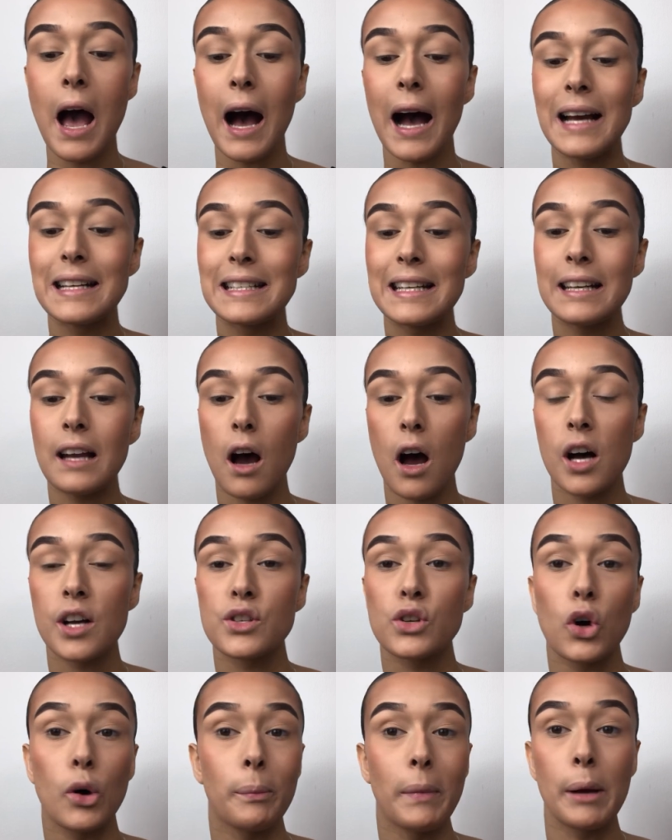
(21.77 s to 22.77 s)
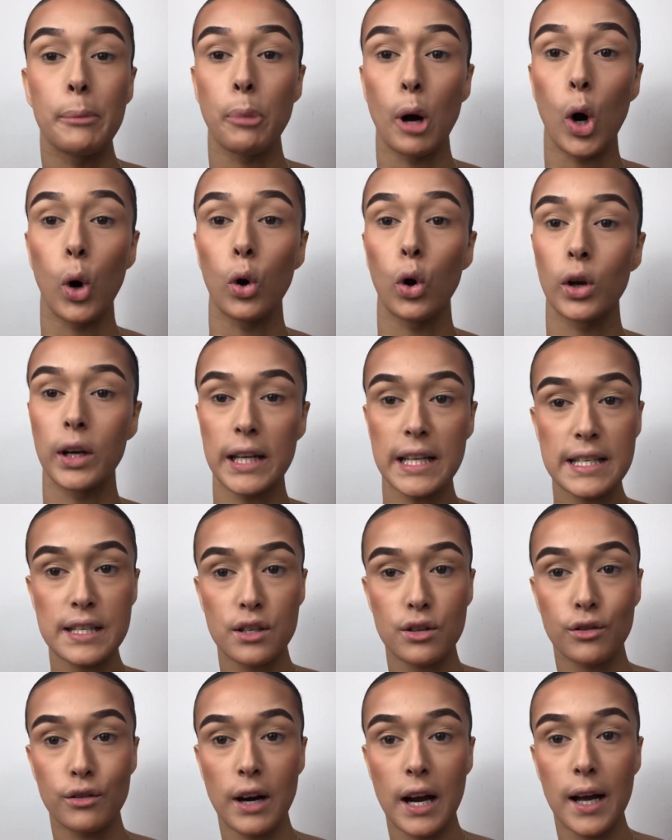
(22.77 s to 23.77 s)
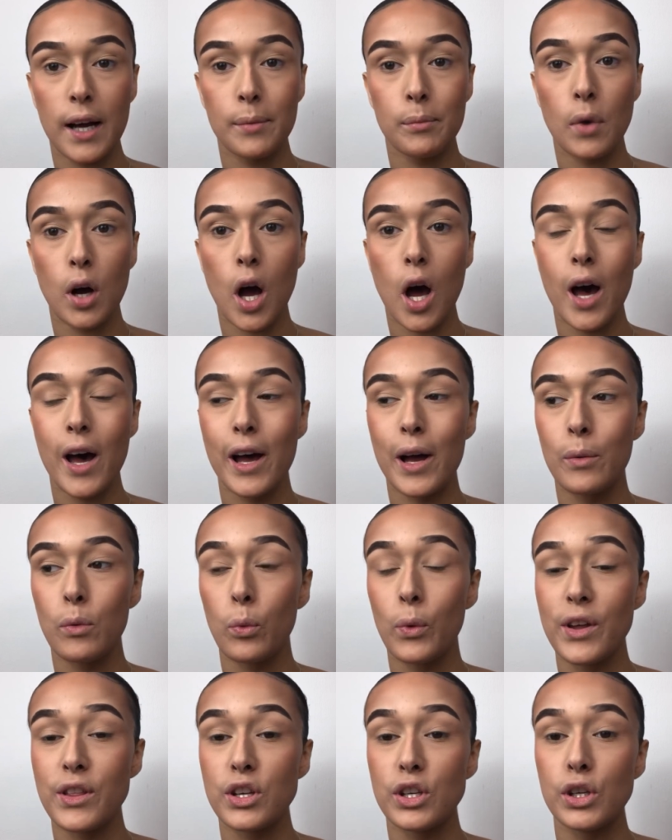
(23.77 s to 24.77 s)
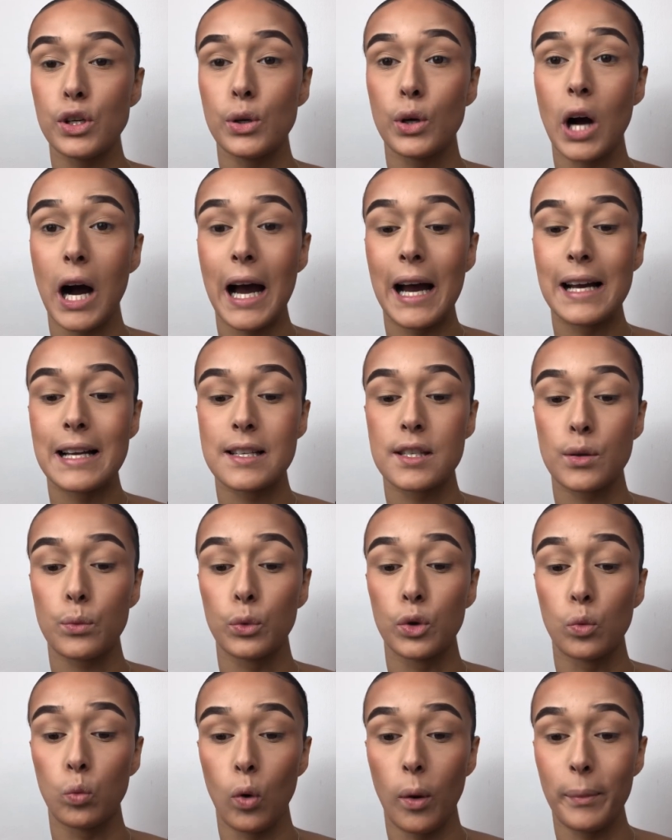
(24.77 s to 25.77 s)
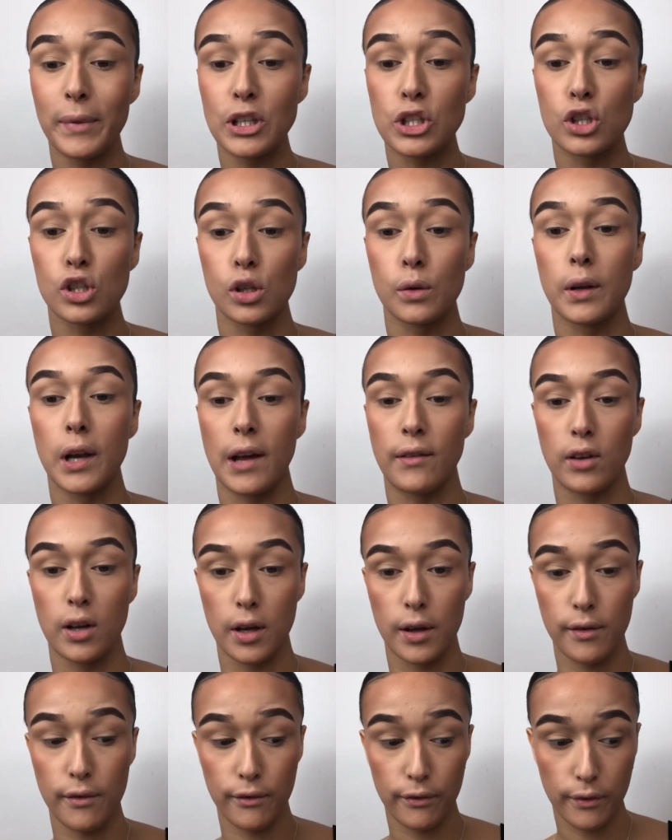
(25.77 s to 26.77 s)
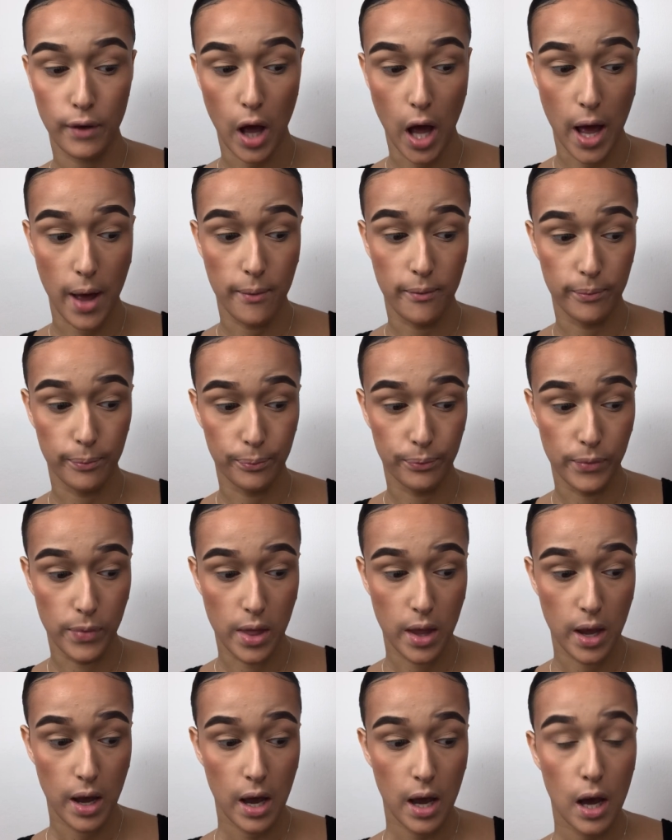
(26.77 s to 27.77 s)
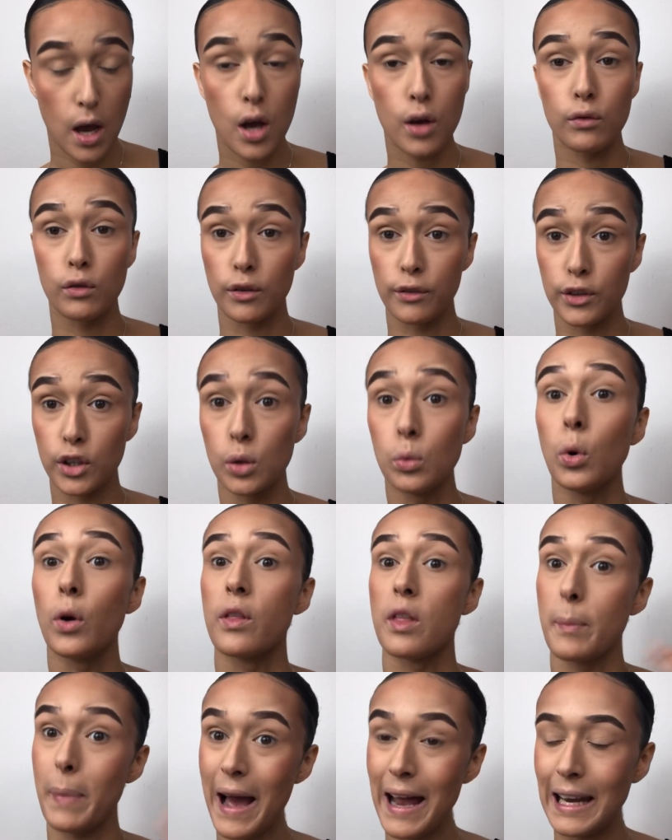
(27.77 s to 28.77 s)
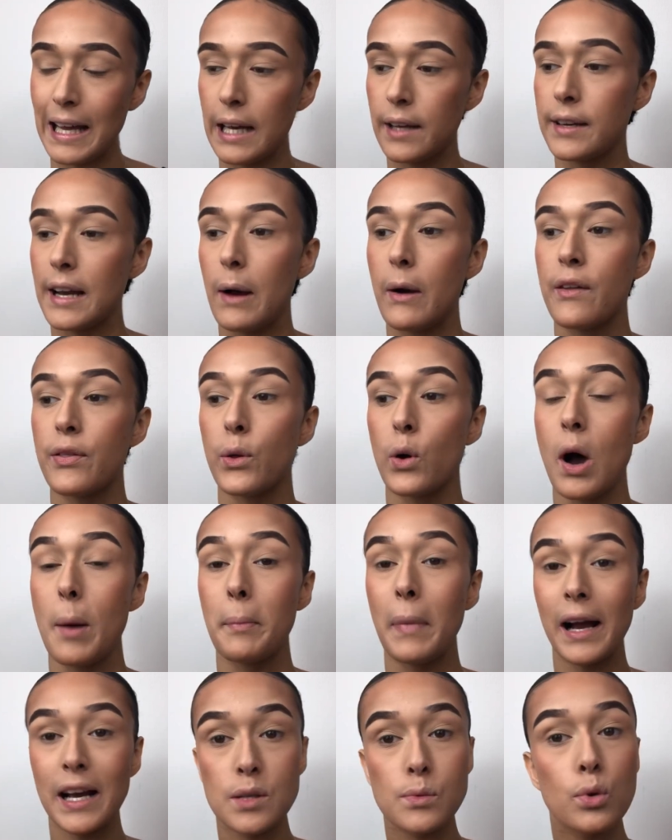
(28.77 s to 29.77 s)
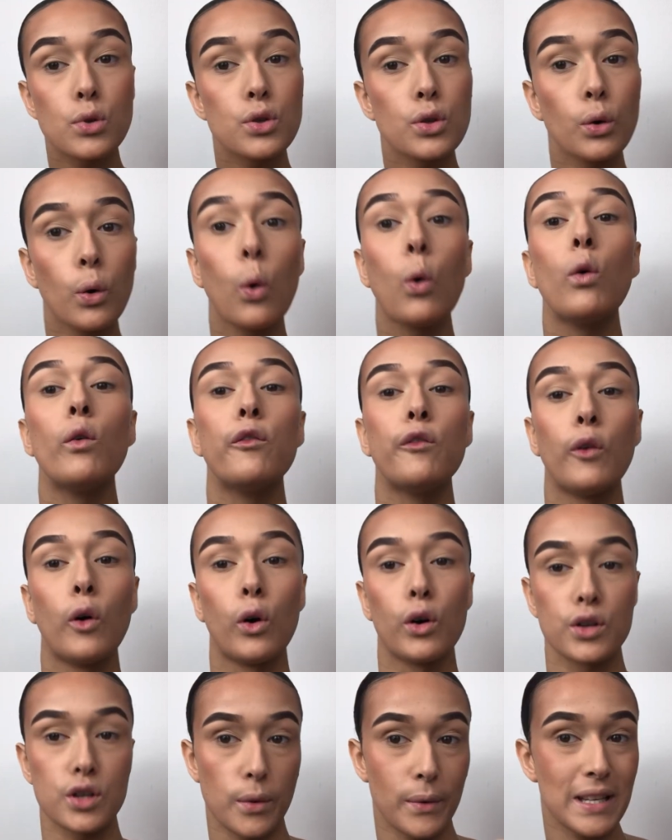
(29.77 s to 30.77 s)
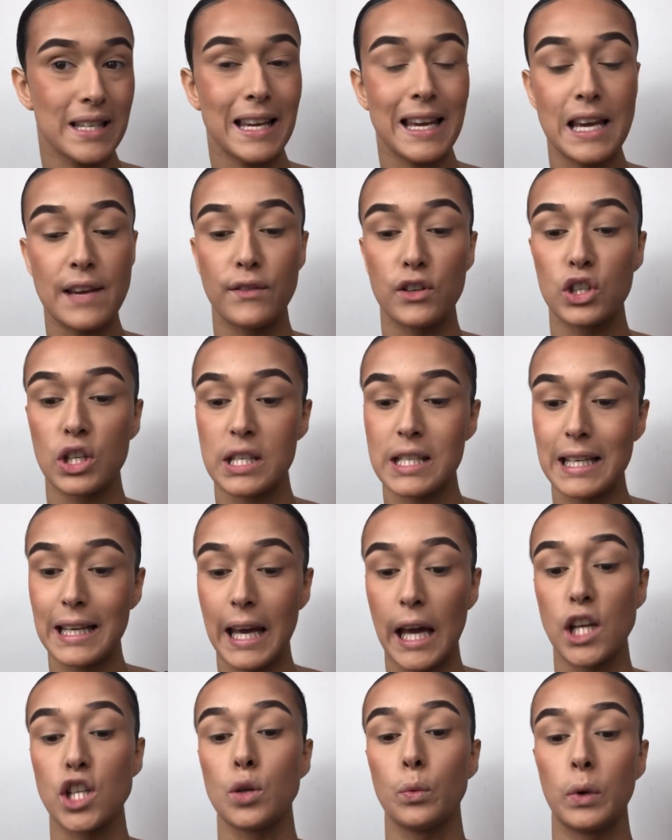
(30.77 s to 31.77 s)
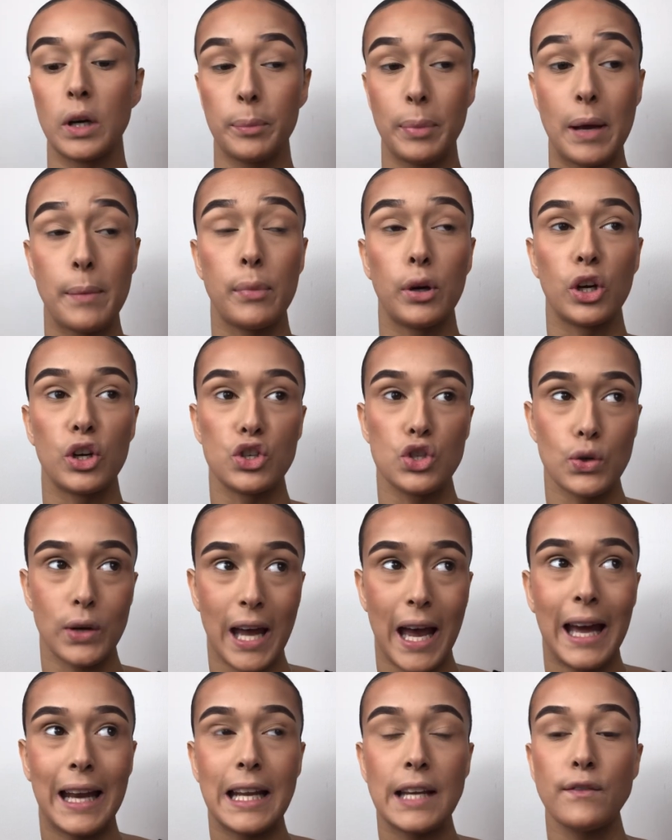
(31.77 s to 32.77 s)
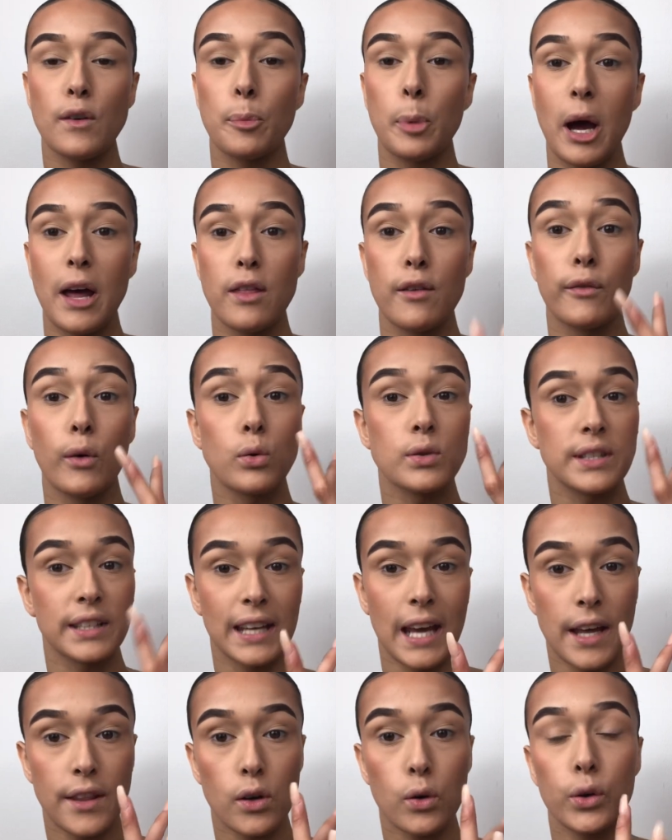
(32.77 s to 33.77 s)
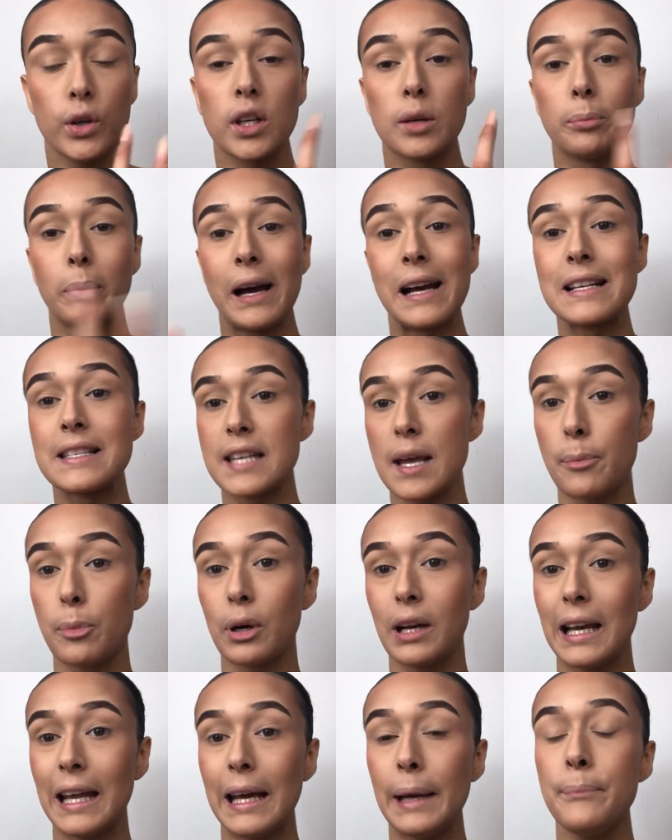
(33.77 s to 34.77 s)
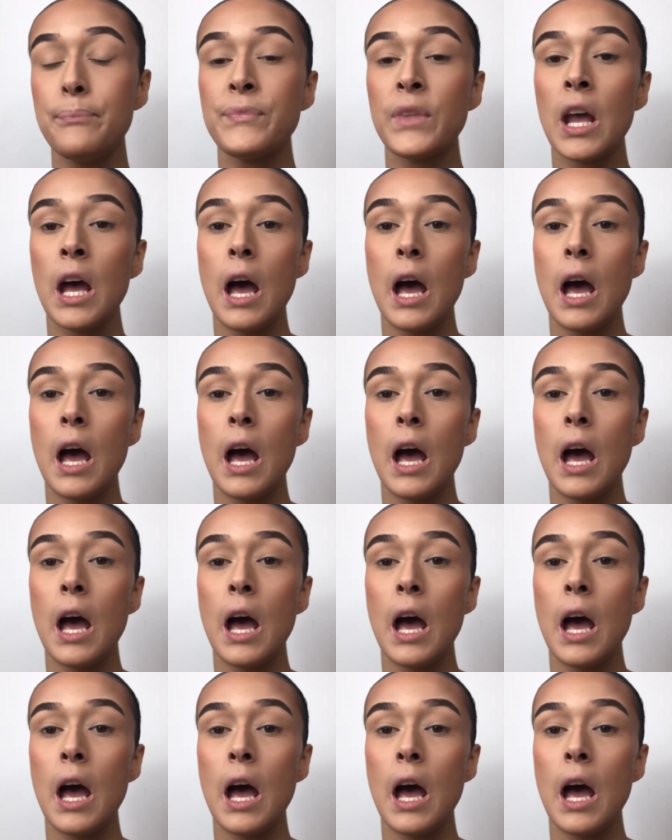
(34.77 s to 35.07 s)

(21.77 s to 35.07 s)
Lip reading: I did ask on my poll on Instagram whether you guys would want me to do another review on the palette. Now I thought I might as well do all 4 so it's even, just in case you want to pick, because you can either buy the vault together or you can buy it separately.